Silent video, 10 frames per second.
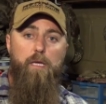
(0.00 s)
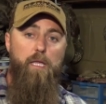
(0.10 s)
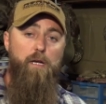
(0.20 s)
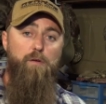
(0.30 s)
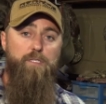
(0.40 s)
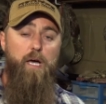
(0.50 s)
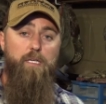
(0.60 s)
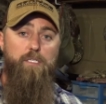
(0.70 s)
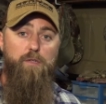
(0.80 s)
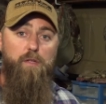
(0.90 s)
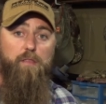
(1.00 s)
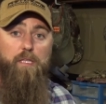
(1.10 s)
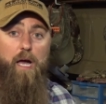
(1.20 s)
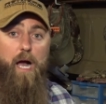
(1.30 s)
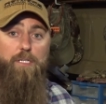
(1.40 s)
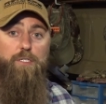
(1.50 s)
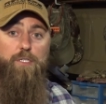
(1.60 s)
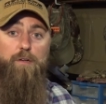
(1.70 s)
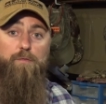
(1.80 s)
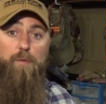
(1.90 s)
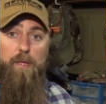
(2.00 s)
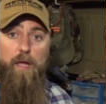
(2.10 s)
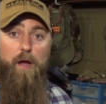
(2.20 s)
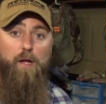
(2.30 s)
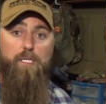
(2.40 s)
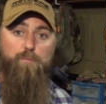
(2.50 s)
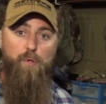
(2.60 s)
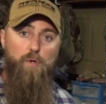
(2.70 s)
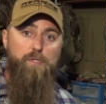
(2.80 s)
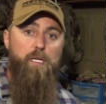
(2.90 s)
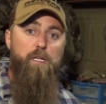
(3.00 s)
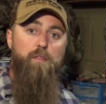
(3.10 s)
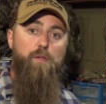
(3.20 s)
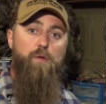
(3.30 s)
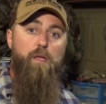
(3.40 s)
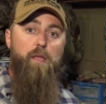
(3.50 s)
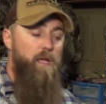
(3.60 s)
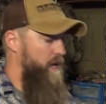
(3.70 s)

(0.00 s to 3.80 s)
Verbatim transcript: In an ozonics unit, the oxygen from the air is pulled into the unit